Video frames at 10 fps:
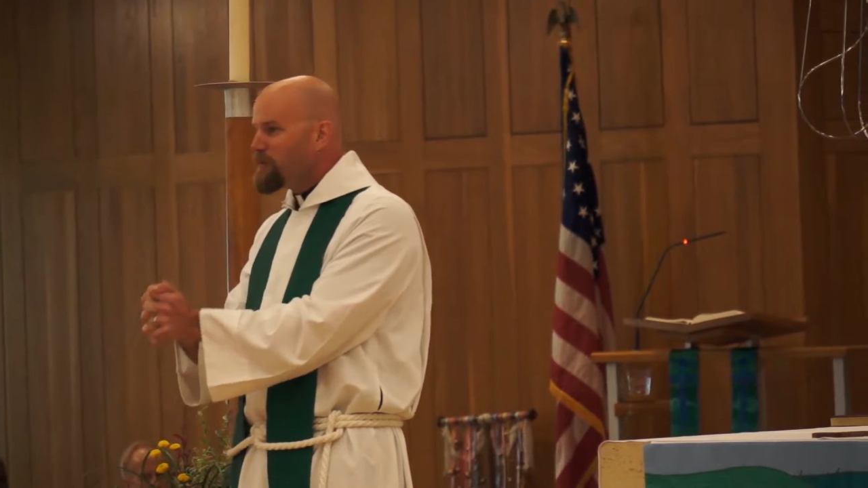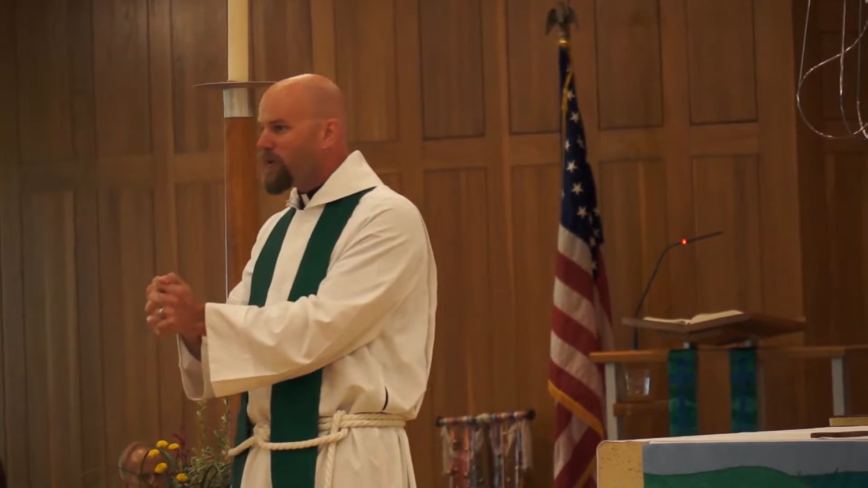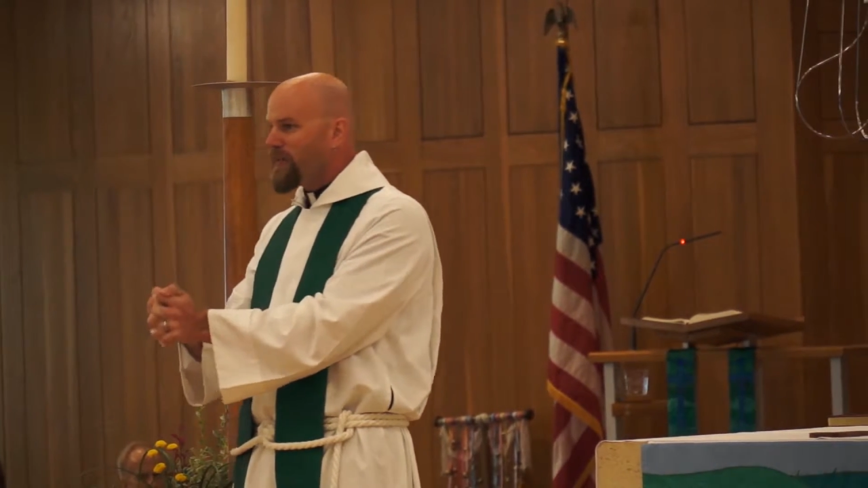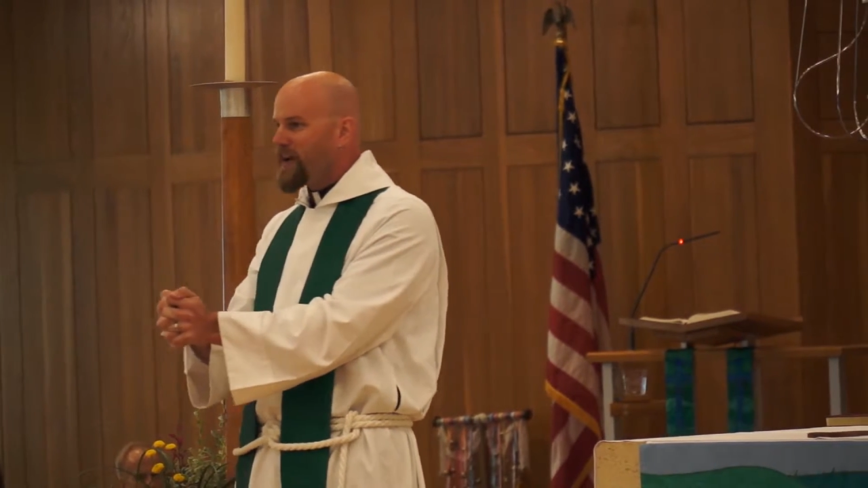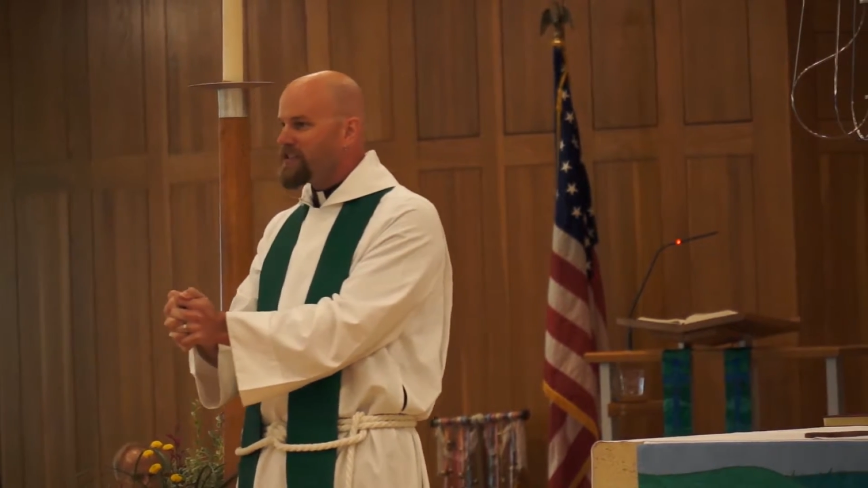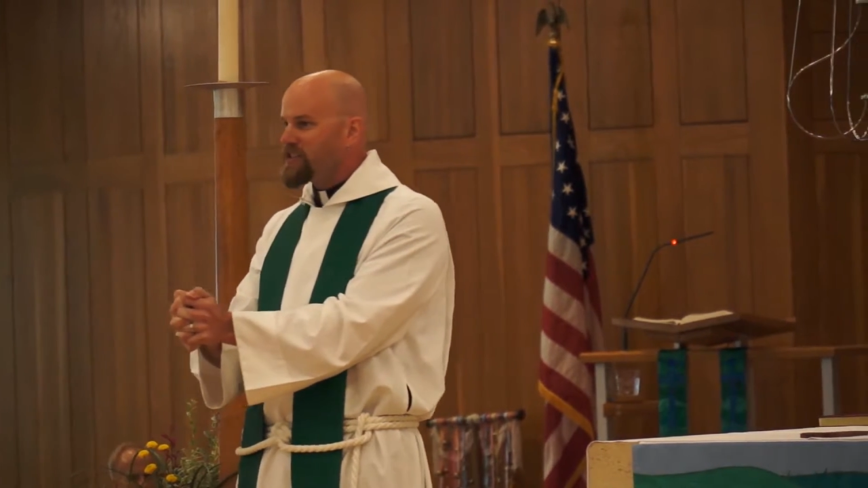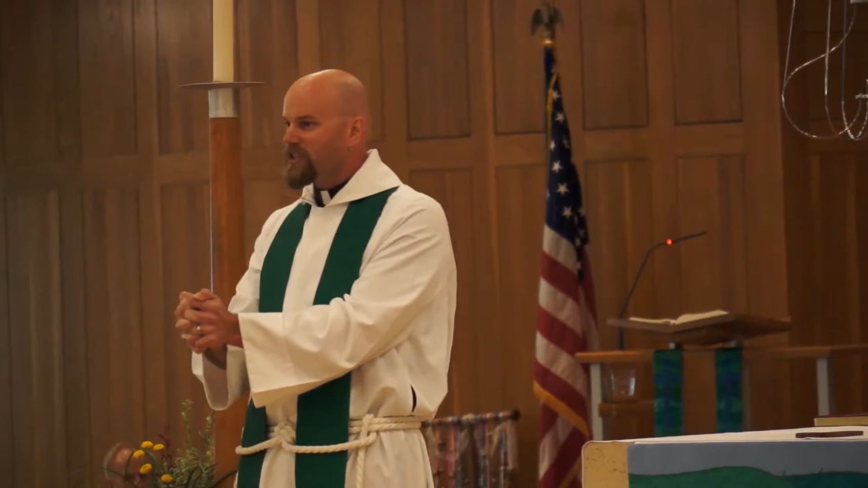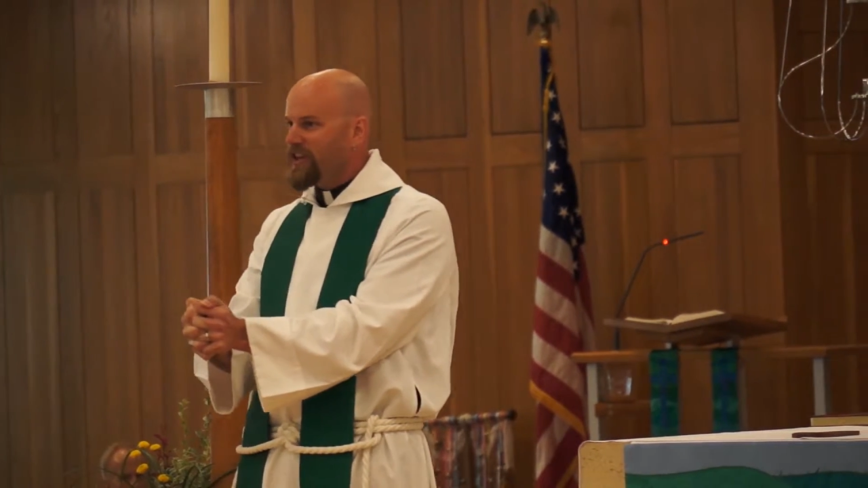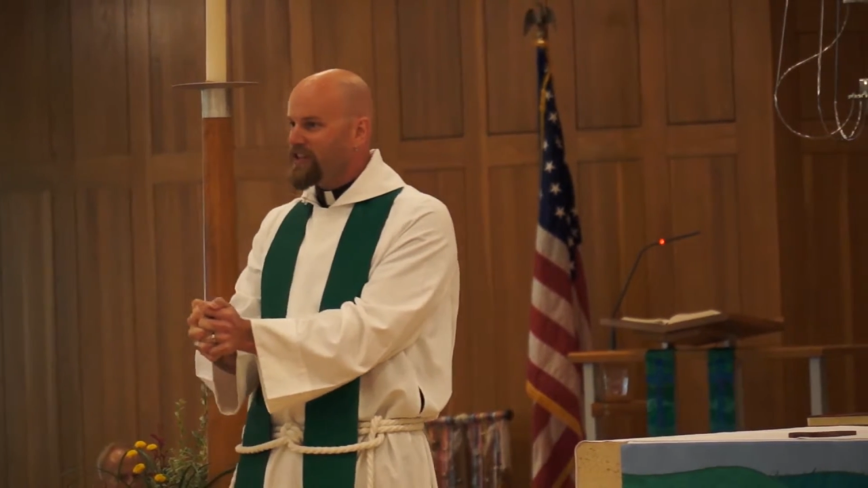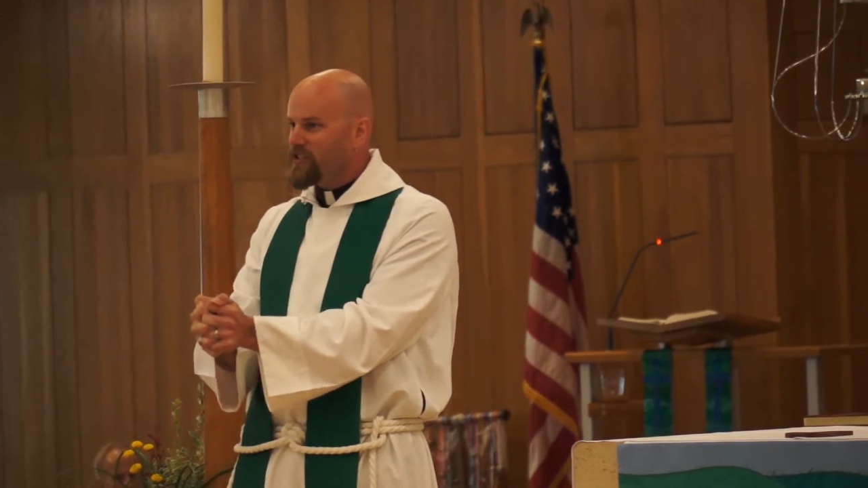provides
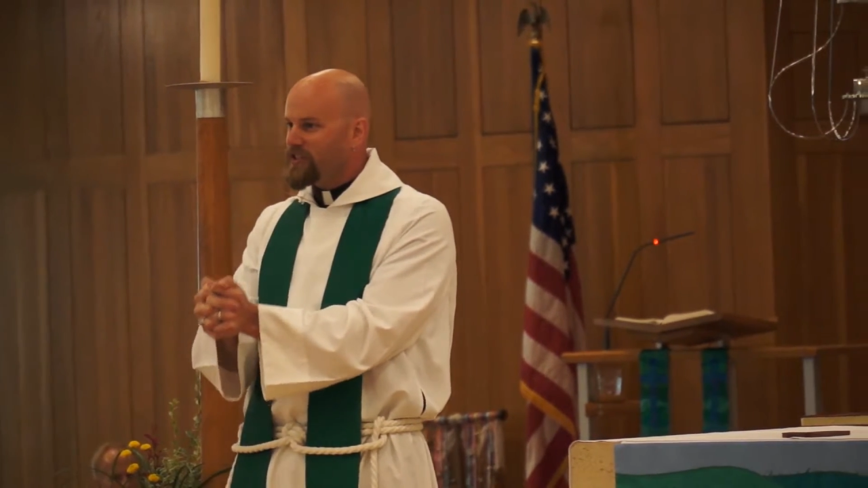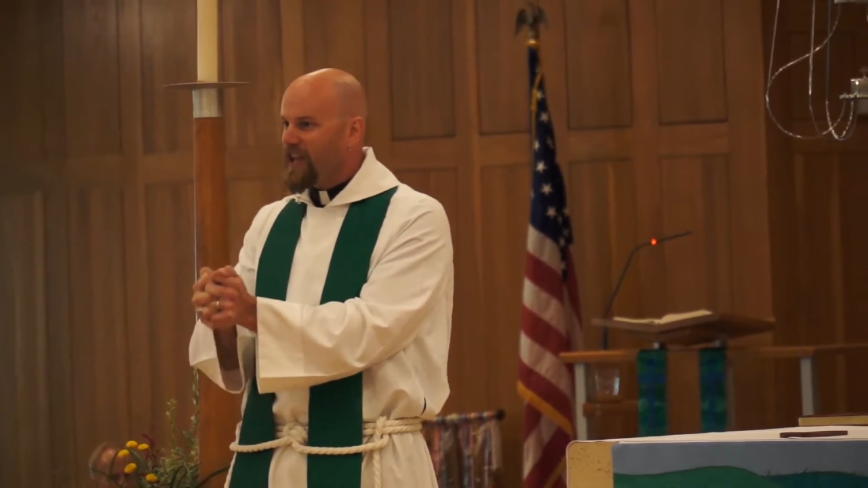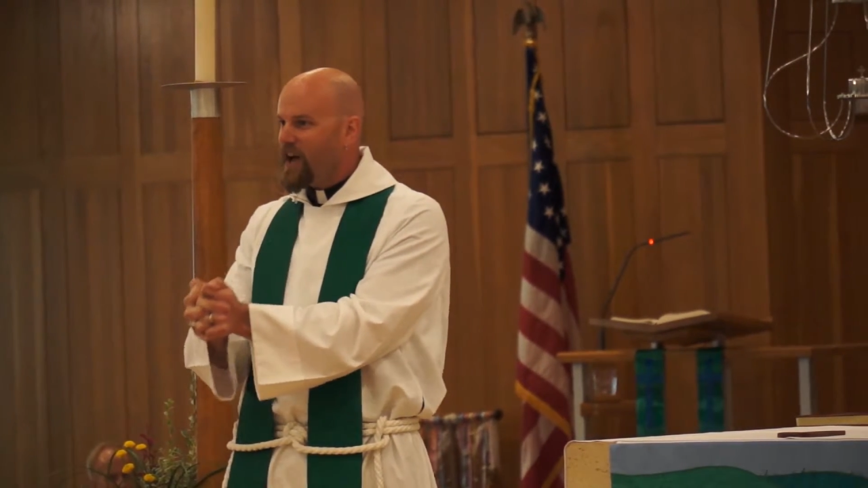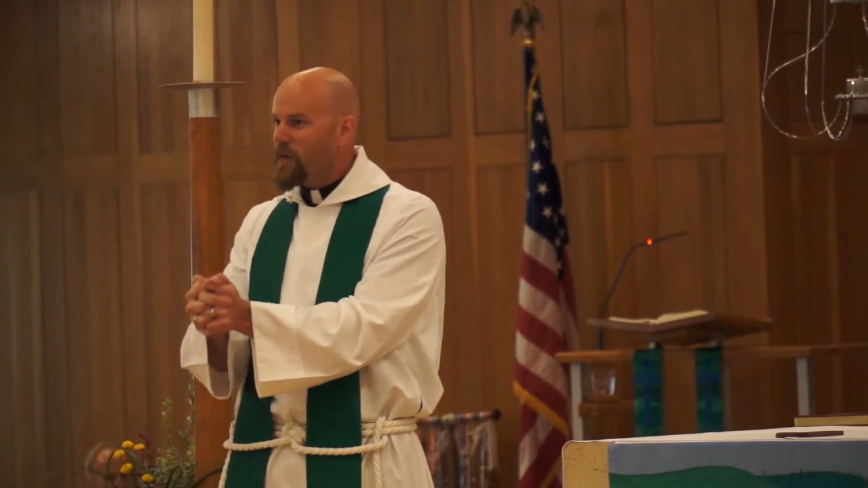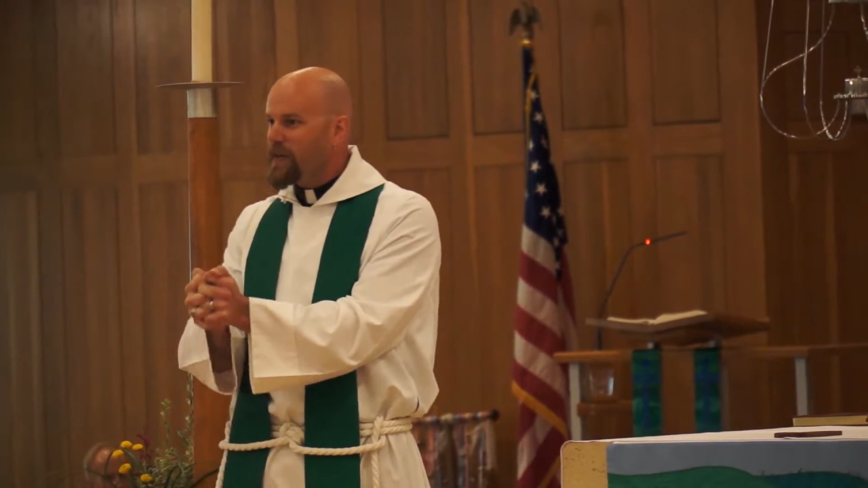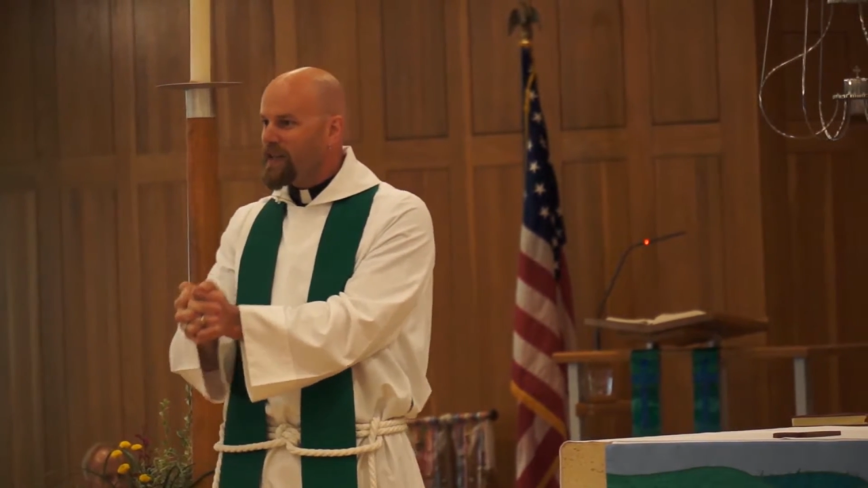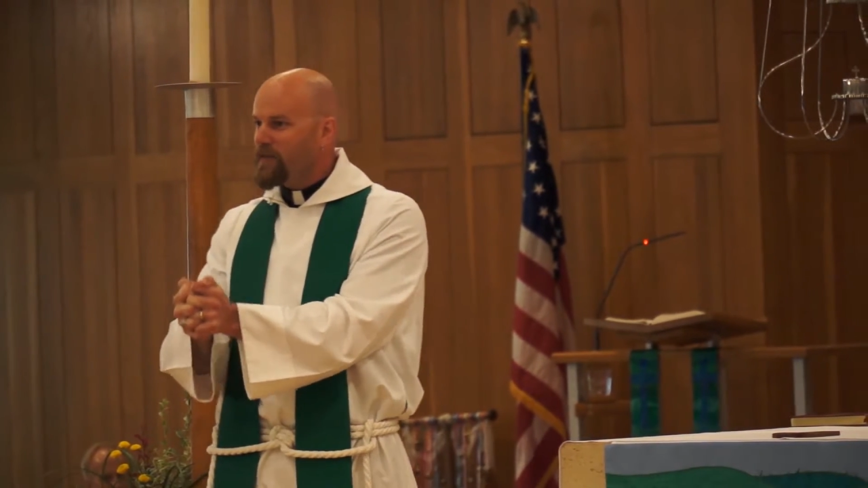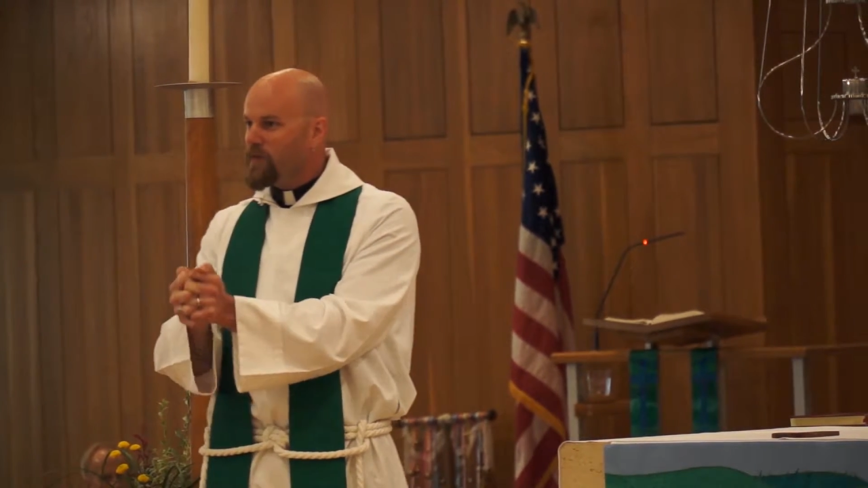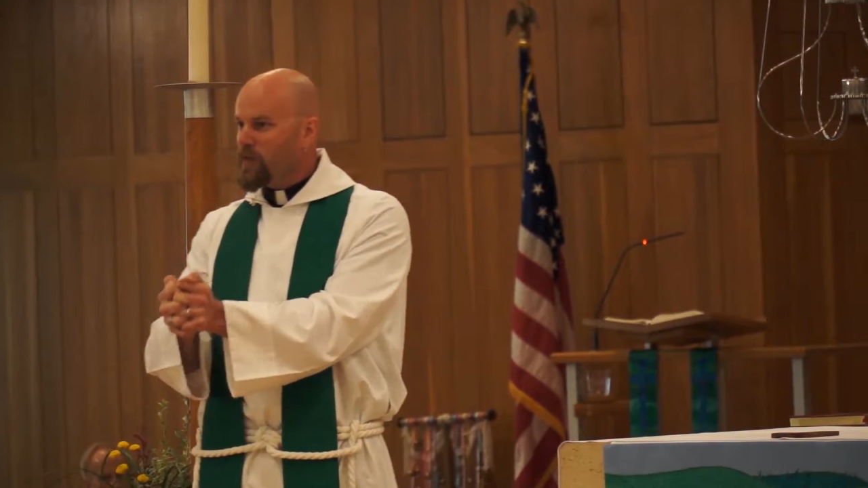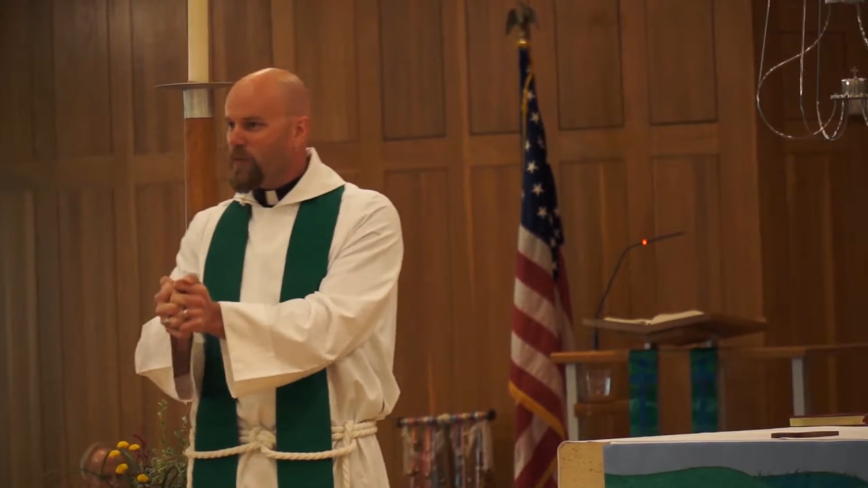challenges, how we
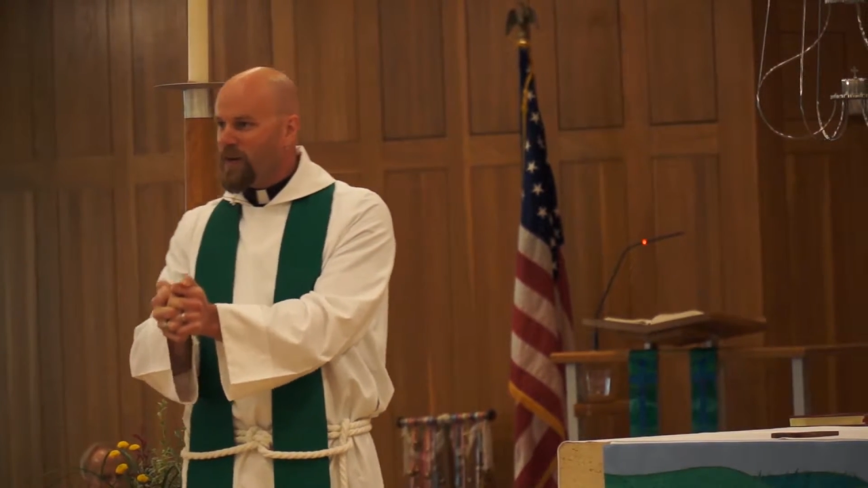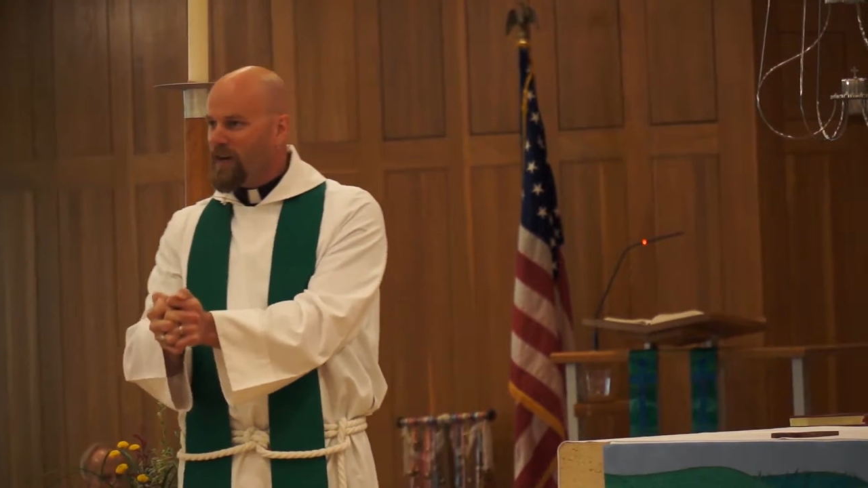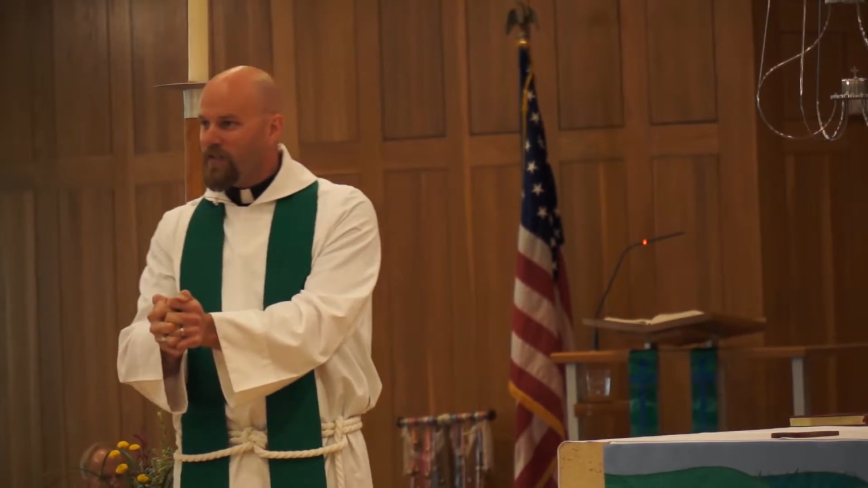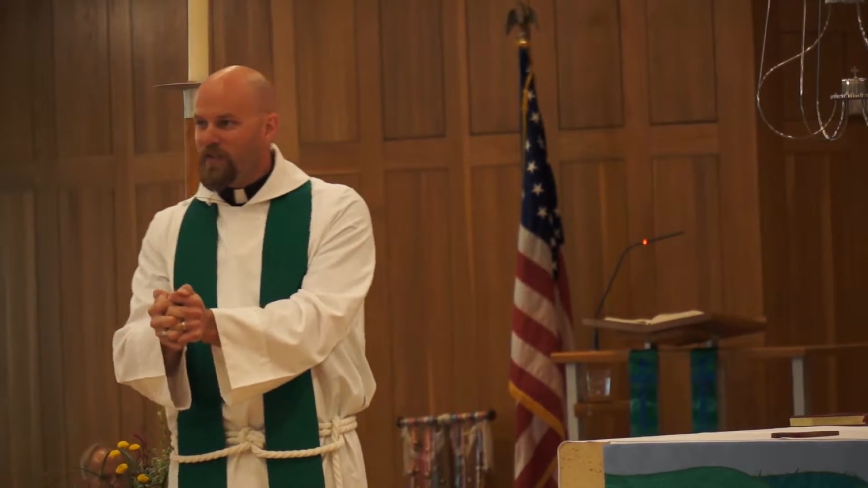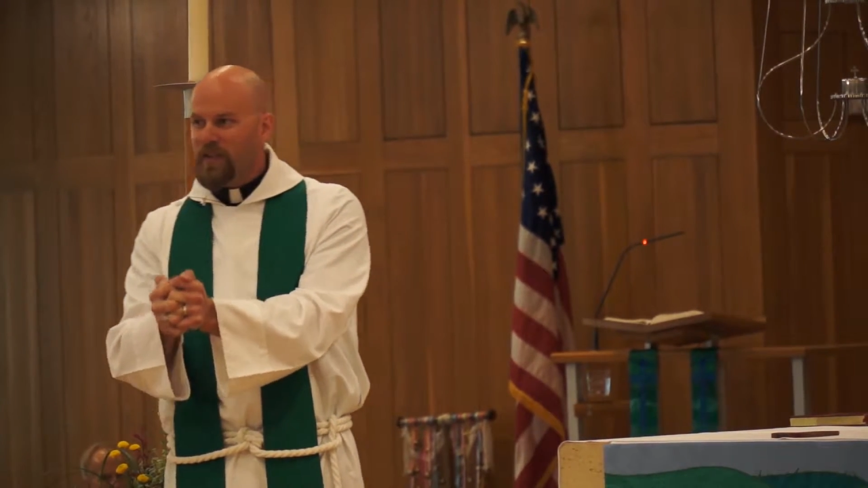live with one another,